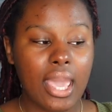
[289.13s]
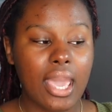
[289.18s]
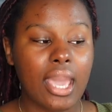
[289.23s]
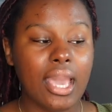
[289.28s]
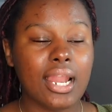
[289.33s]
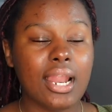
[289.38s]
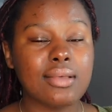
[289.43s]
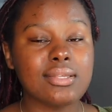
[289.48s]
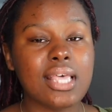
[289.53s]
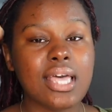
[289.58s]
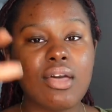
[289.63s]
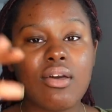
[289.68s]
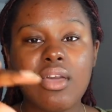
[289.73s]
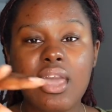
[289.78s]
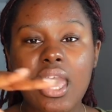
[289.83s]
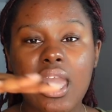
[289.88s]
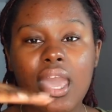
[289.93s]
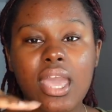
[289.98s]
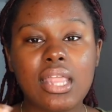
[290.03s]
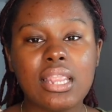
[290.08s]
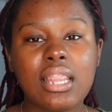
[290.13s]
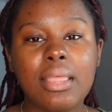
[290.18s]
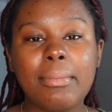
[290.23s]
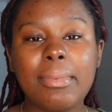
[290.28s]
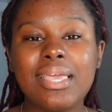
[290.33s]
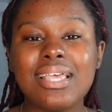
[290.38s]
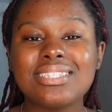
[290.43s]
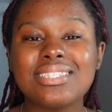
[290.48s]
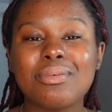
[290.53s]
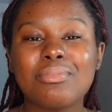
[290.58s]
And I was like, okay, let me
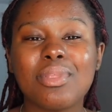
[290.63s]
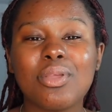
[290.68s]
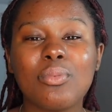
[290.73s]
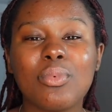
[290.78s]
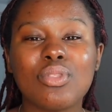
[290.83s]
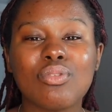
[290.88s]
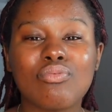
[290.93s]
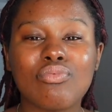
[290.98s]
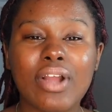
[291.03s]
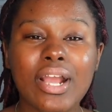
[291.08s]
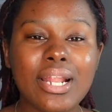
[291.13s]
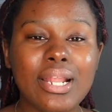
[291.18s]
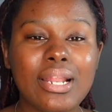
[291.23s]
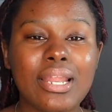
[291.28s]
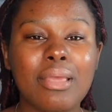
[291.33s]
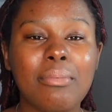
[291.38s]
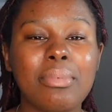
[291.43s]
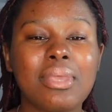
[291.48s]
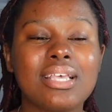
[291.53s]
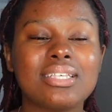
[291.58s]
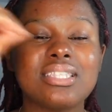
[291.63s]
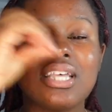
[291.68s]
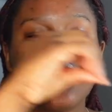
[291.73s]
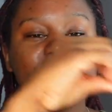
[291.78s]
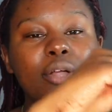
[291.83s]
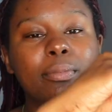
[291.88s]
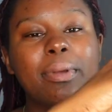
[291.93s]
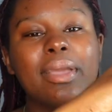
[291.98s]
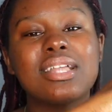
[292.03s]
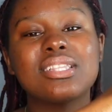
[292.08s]
get something with red in it, because the
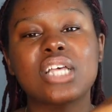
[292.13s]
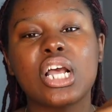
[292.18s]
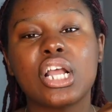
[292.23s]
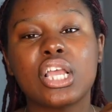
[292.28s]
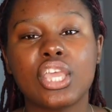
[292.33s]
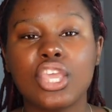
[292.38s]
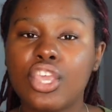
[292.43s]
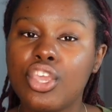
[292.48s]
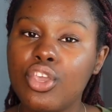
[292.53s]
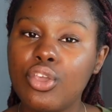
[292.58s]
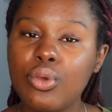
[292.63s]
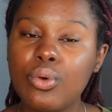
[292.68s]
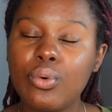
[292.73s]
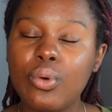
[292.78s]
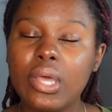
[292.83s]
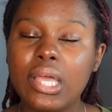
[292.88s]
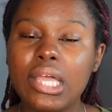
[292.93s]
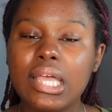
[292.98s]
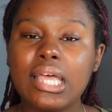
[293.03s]
other pants are cute.